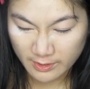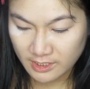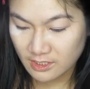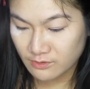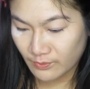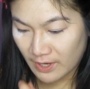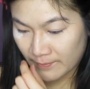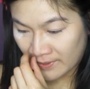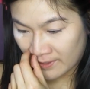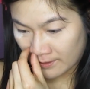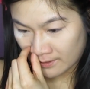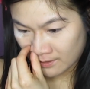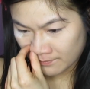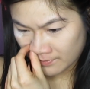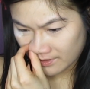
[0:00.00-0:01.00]
Oh, this is way
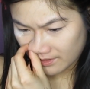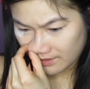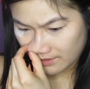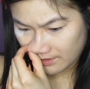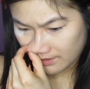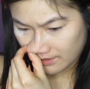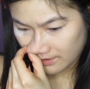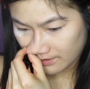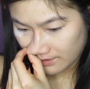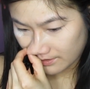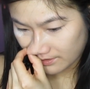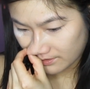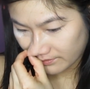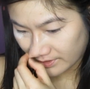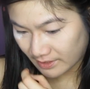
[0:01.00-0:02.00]
better. Number
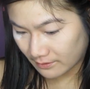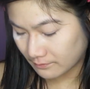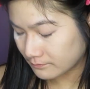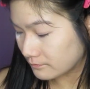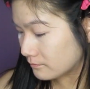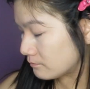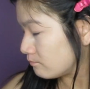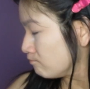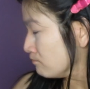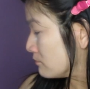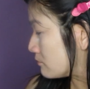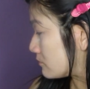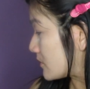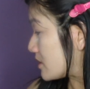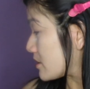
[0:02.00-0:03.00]
3.
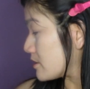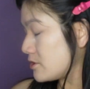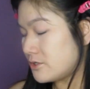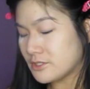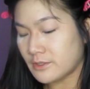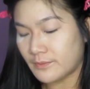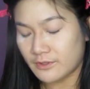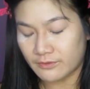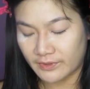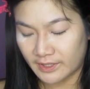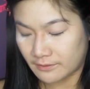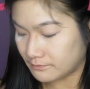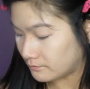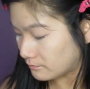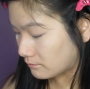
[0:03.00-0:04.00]
So I'm going to use number
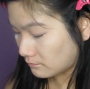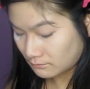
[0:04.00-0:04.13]
3.